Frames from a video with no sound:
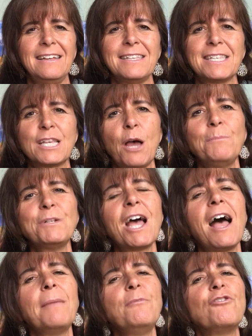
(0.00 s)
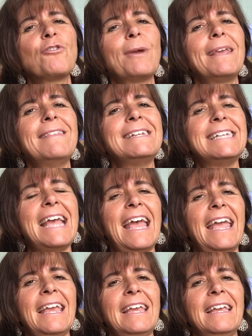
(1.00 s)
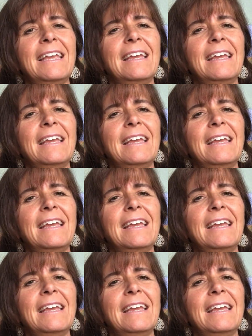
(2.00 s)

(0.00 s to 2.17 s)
sometime during the day,